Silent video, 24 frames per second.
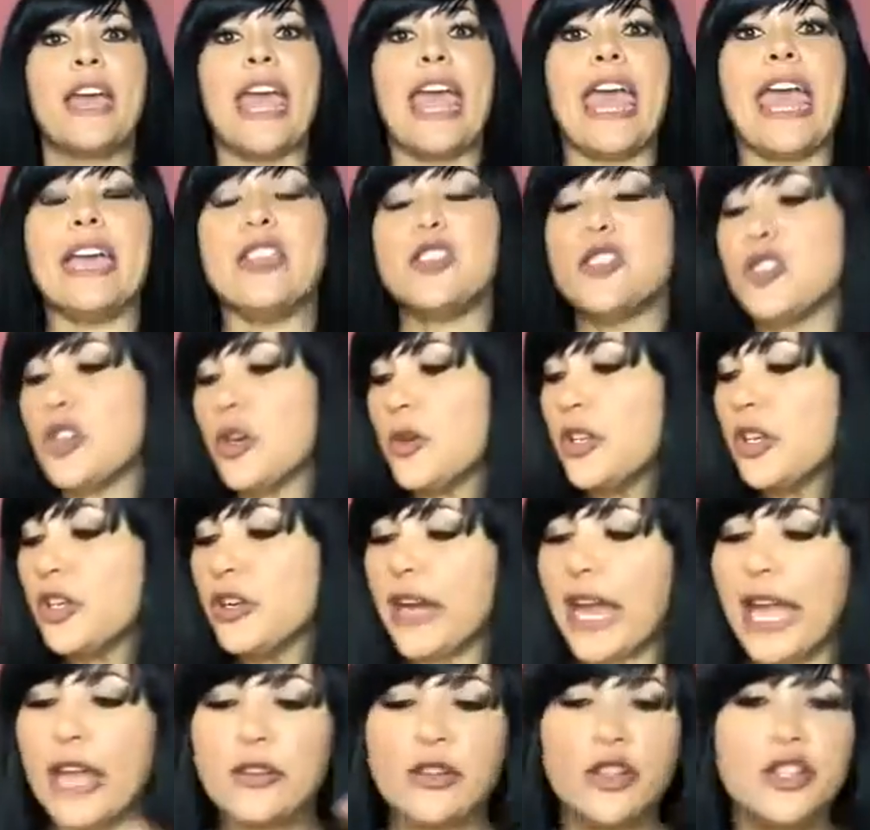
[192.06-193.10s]
And so
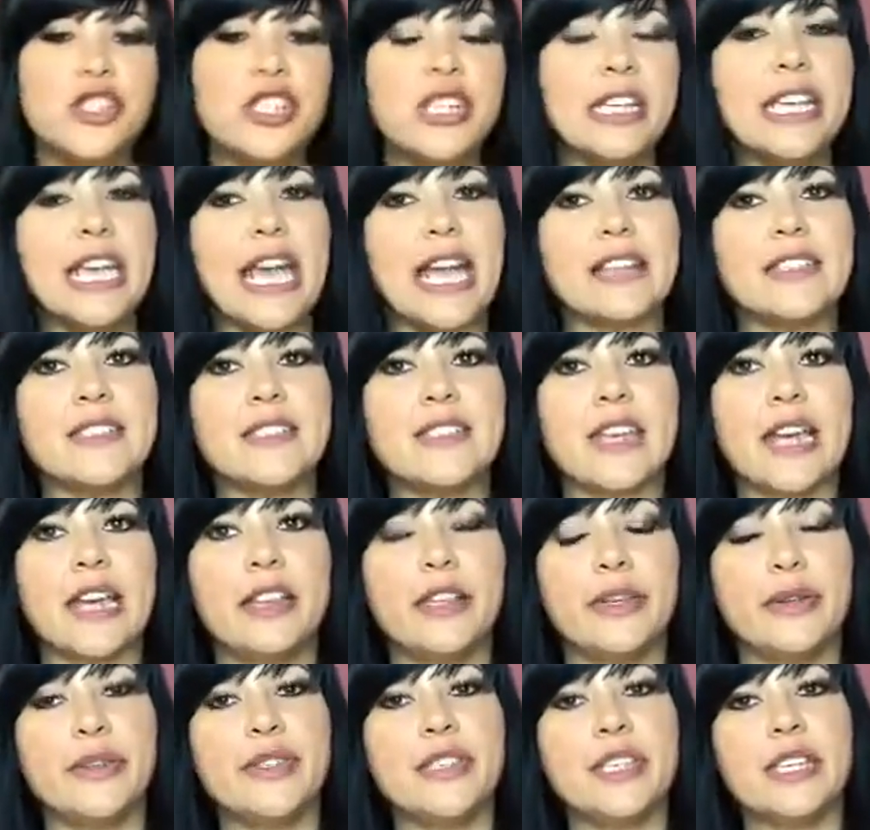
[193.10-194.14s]
your energy gets
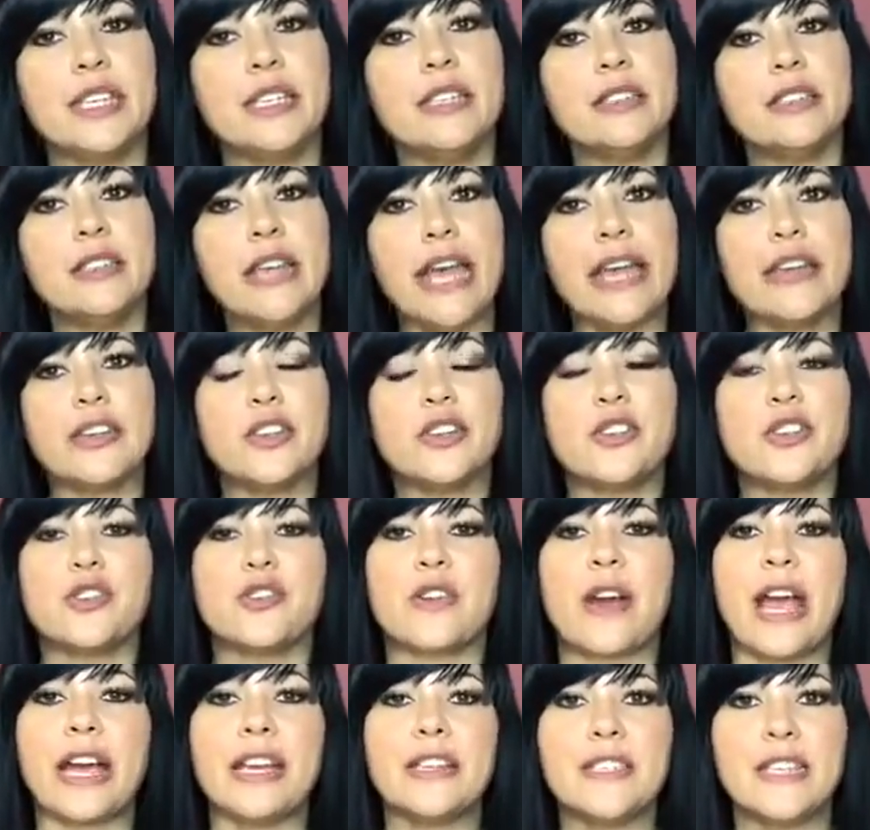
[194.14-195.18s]
diluted and
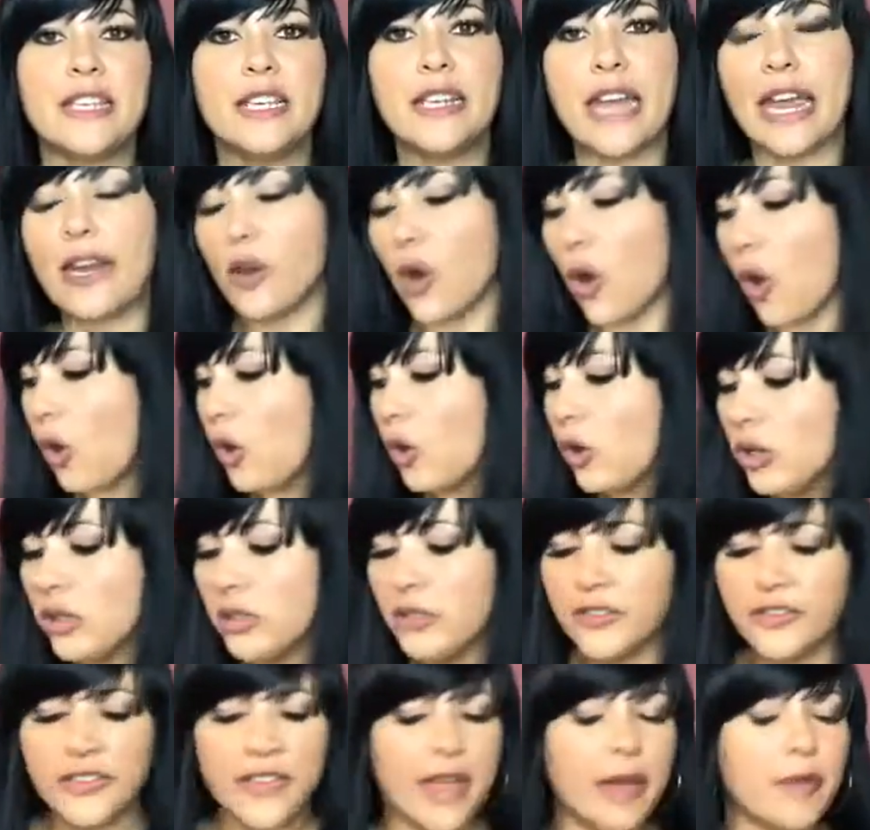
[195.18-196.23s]
distracted, and all
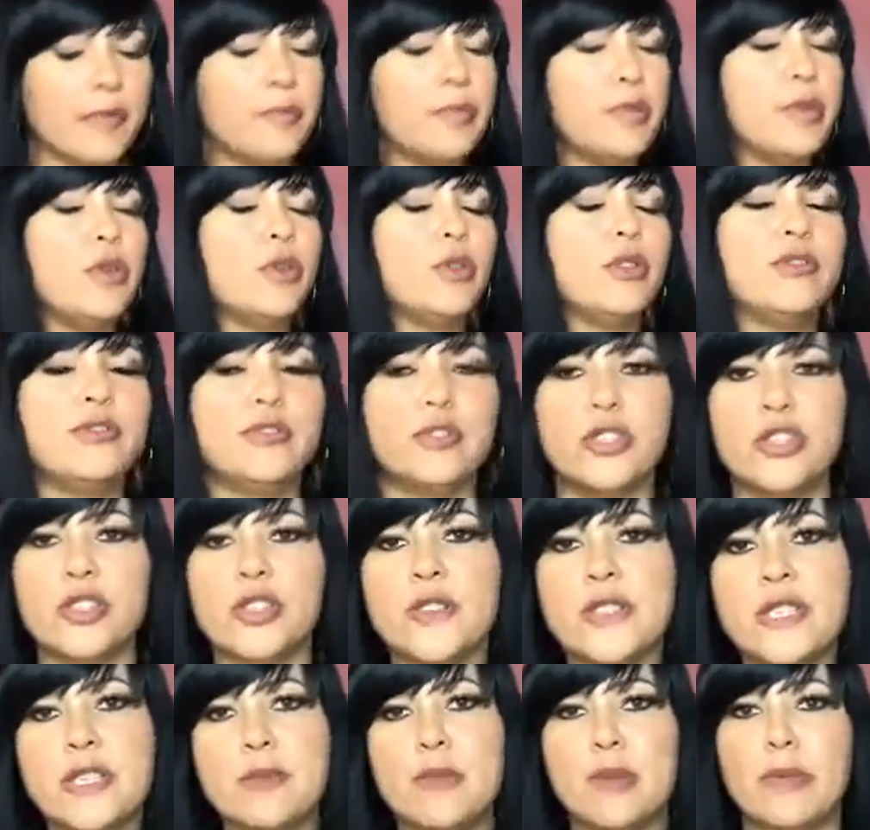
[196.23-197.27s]
of that beautiful,
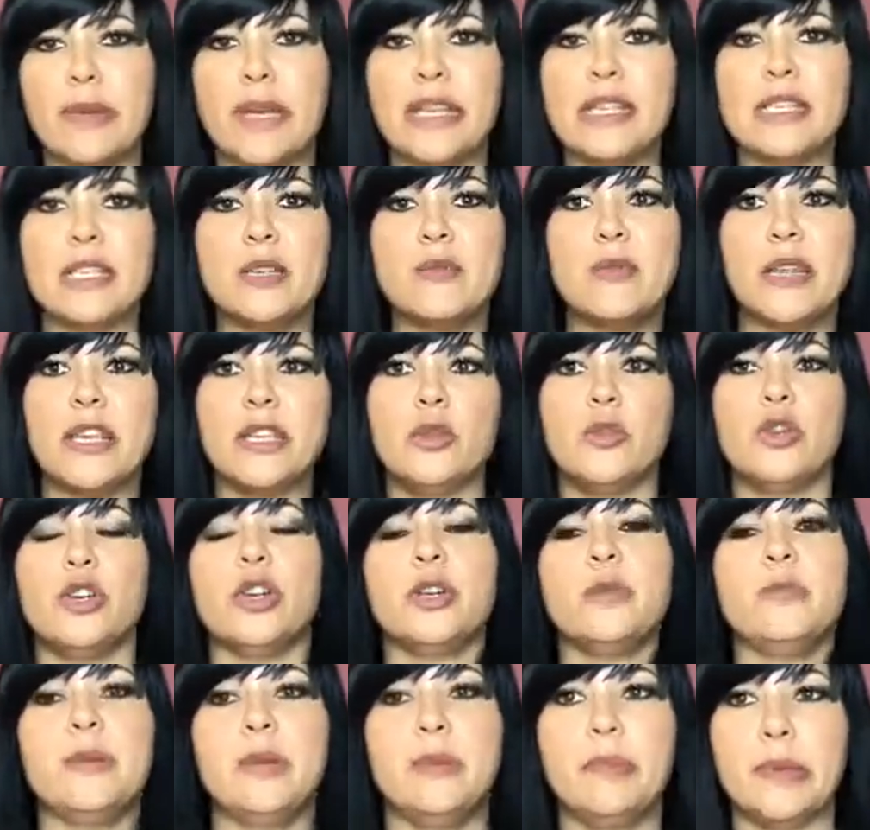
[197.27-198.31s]
juicy momentum that you
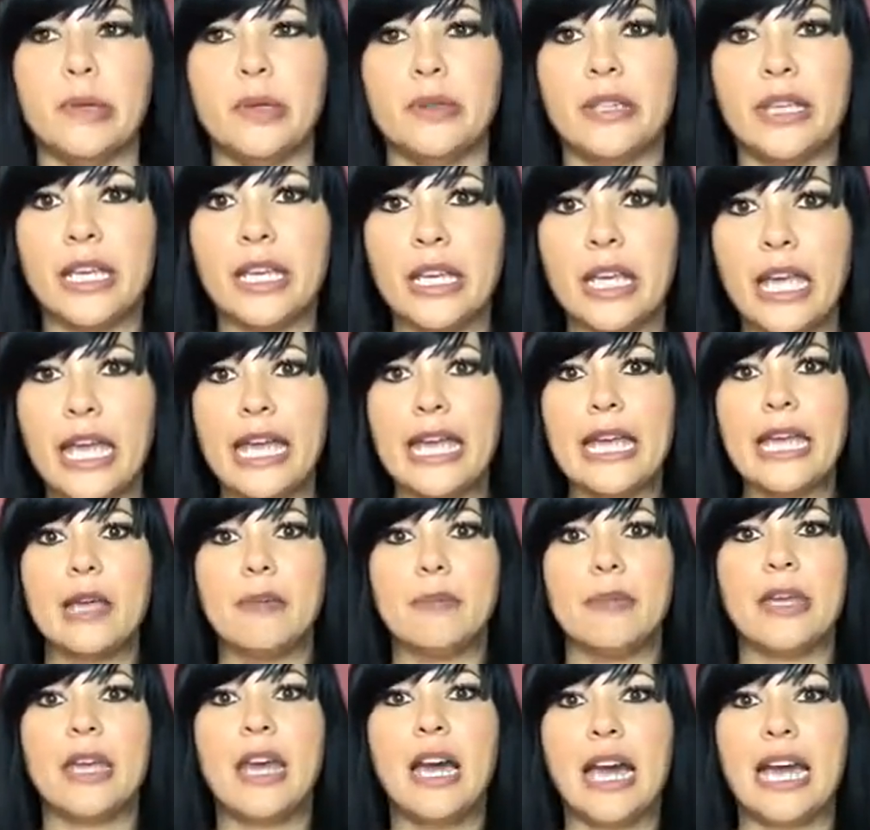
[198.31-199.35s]
could be building
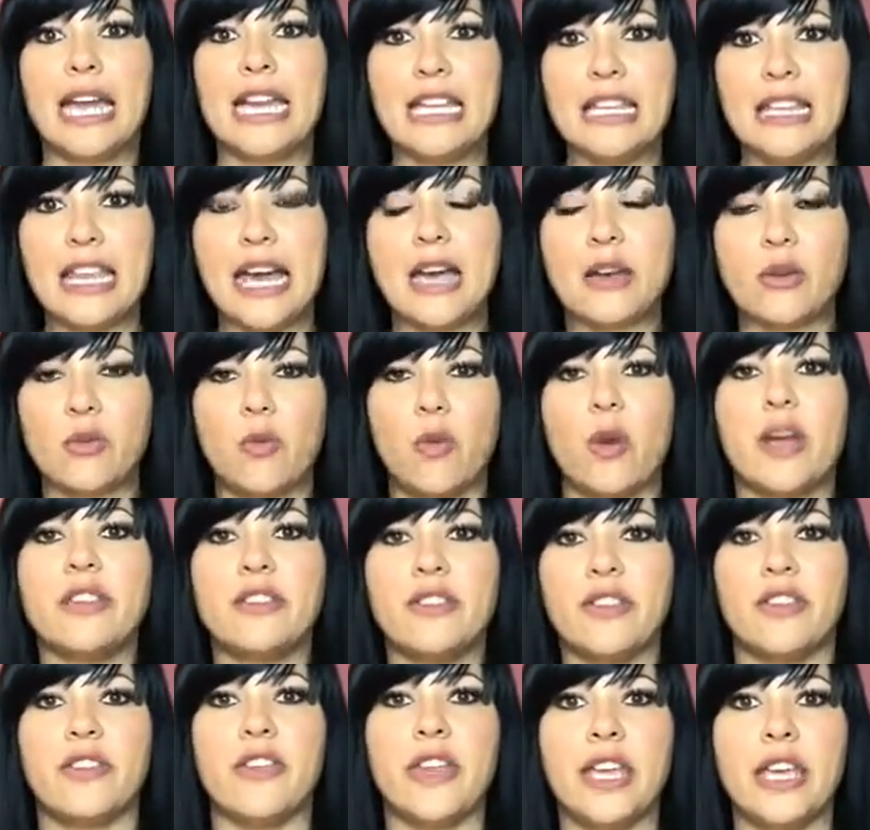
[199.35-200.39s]
behind that
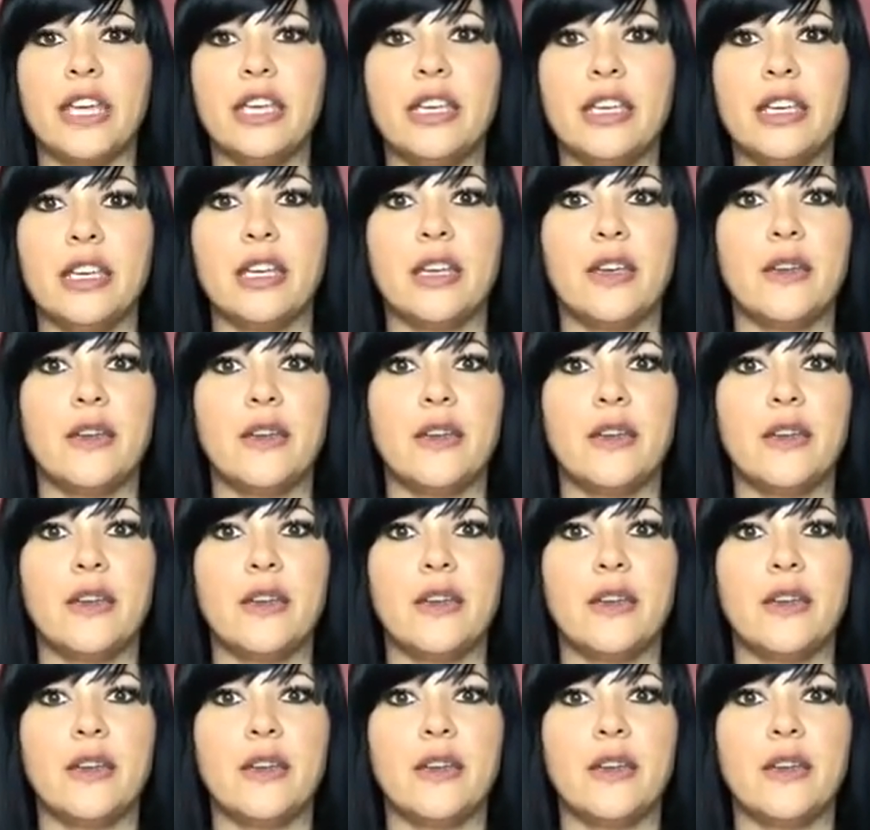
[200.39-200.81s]
one thing